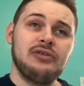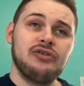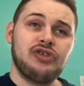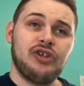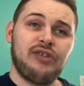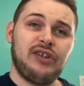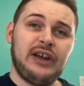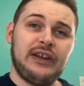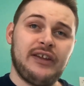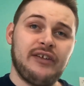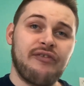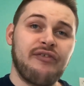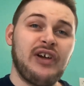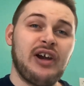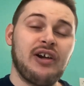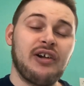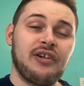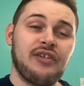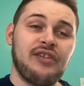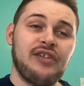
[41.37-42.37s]
just like the
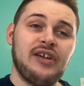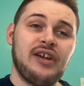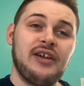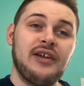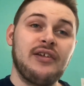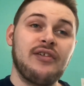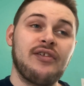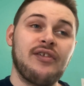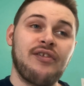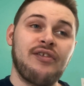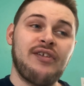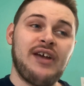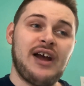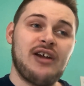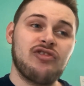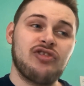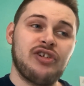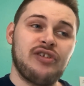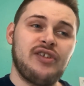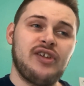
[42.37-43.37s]
Pharisees,
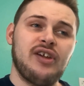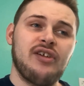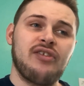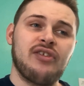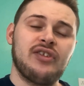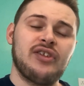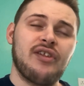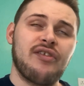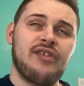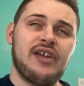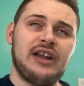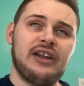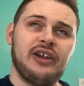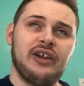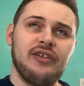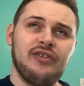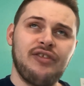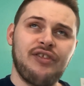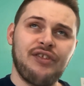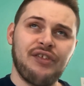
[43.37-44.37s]
Sadducees, and the
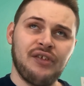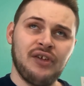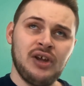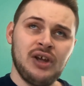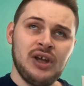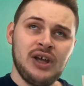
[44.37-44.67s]
Zealots.